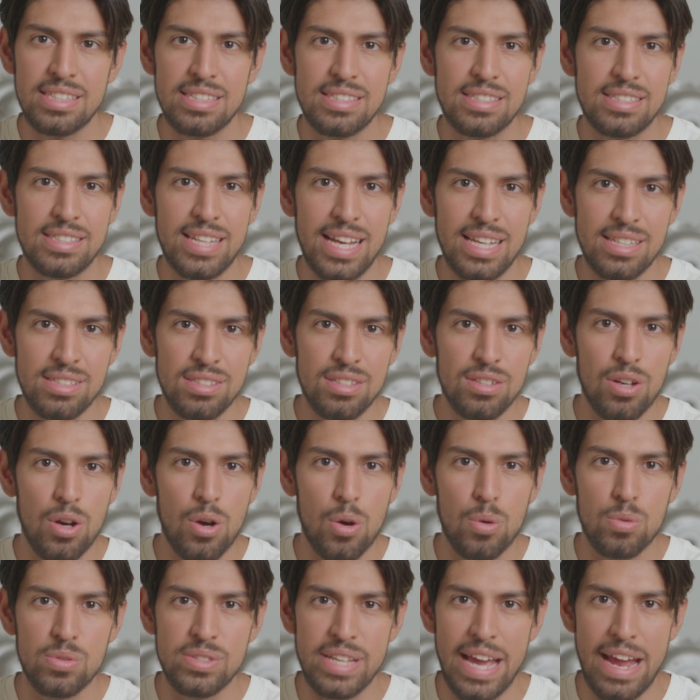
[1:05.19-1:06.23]
since Tesla
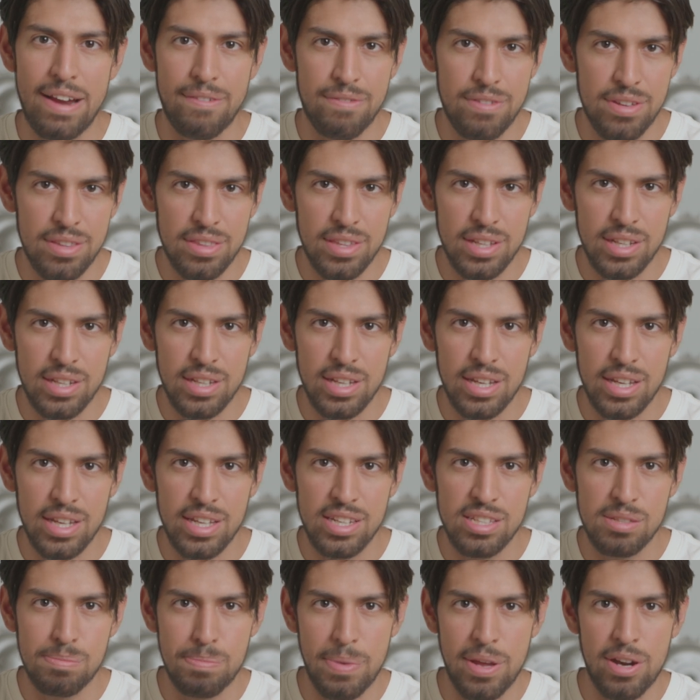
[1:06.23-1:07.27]
owns everything,
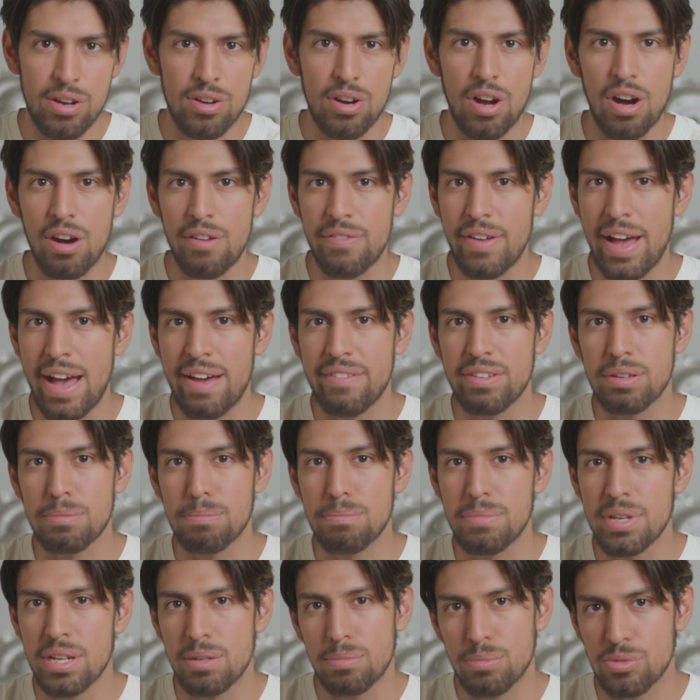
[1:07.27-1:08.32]
it is better off
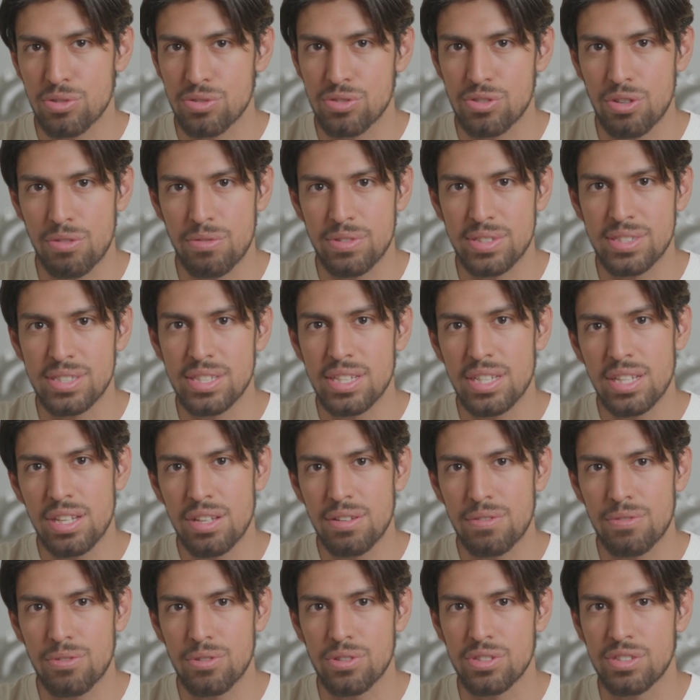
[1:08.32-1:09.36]
having minimal service
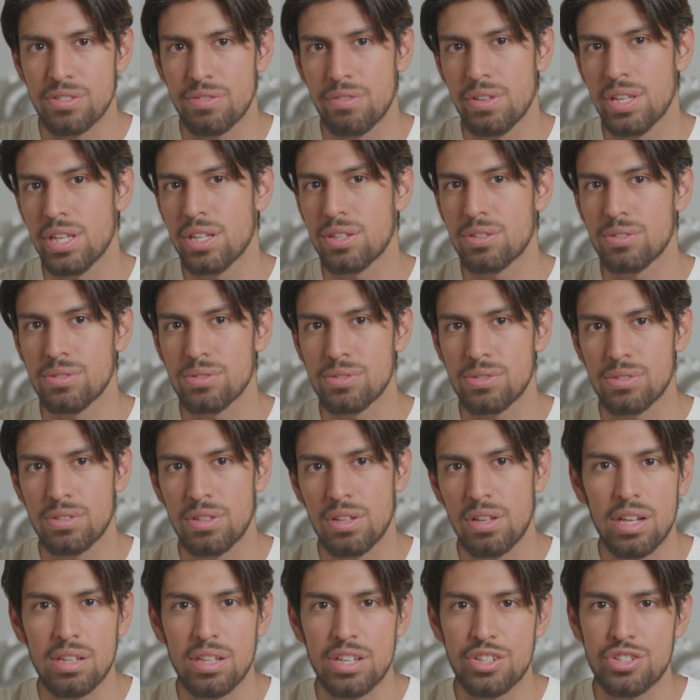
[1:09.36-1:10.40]
needed for its vehicles.
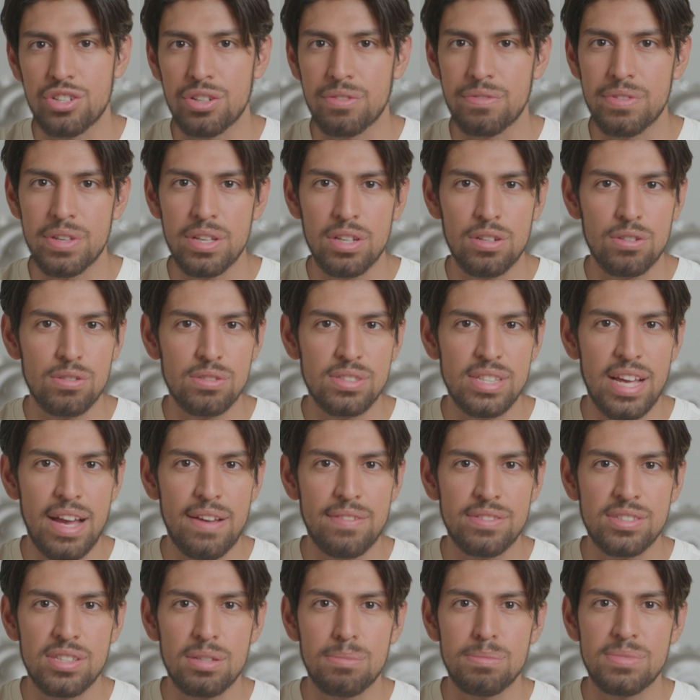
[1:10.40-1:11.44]
Electric vehicles
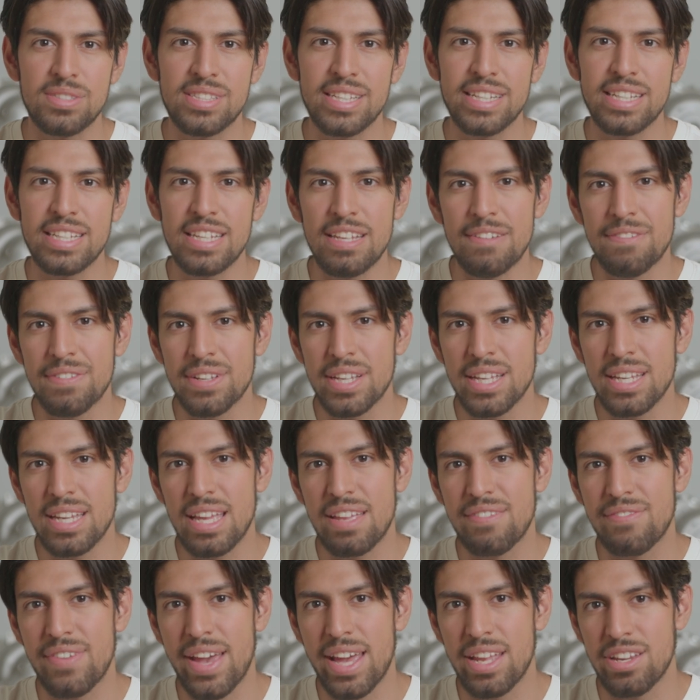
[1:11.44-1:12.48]
have some significant
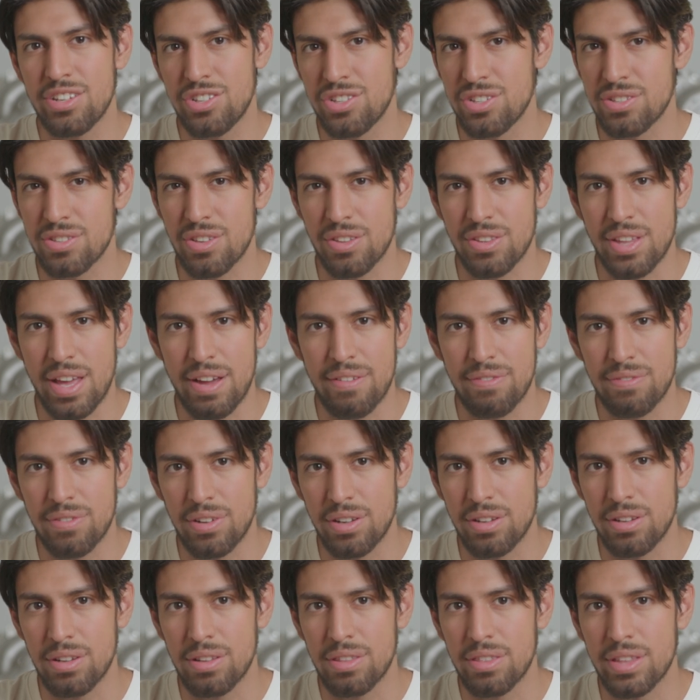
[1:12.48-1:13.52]
advantages on that
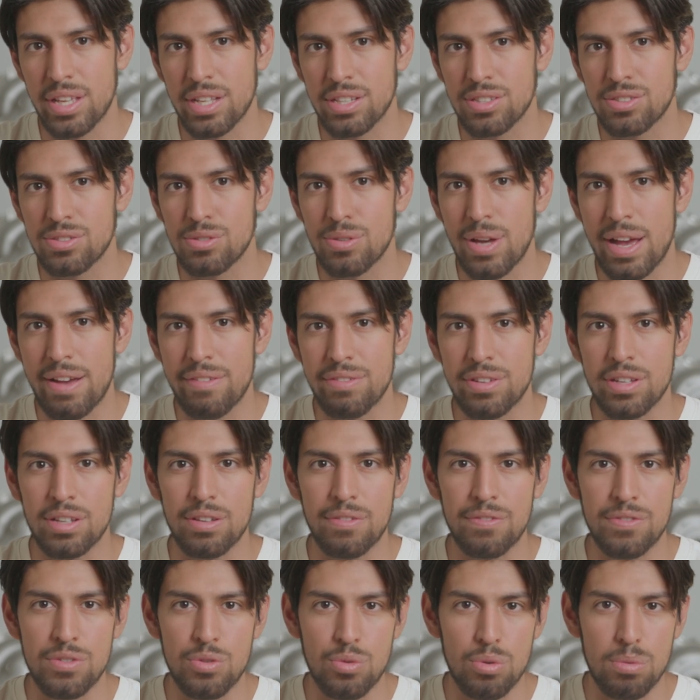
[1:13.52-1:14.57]
front, thanks to having
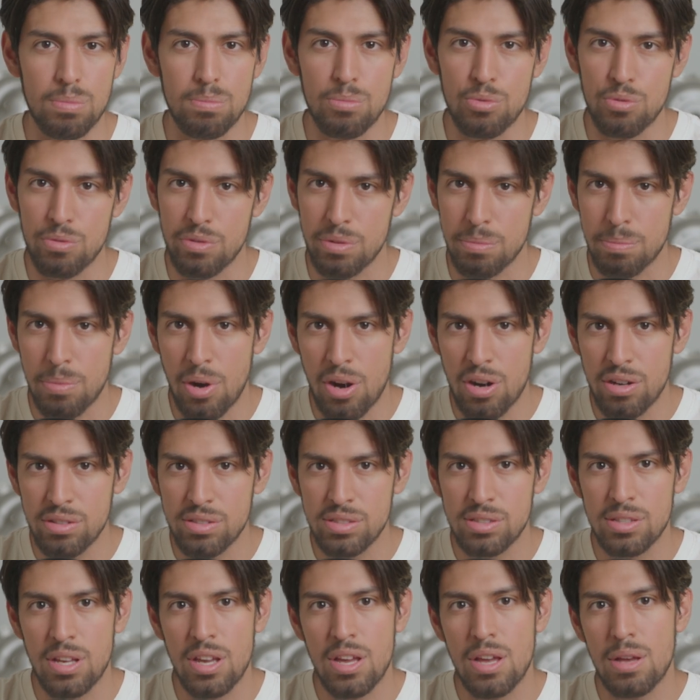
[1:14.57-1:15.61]
fewer moving
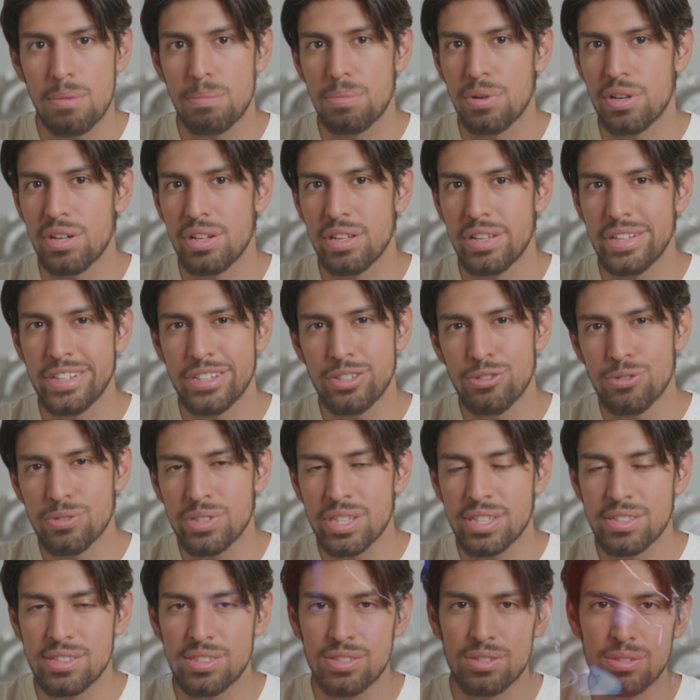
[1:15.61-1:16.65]
parts, but issues
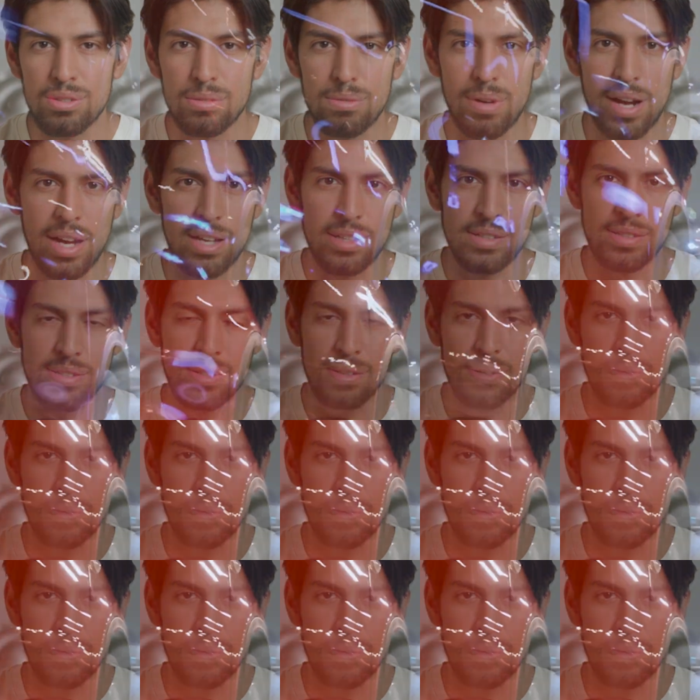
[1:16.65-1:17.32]
can still arise.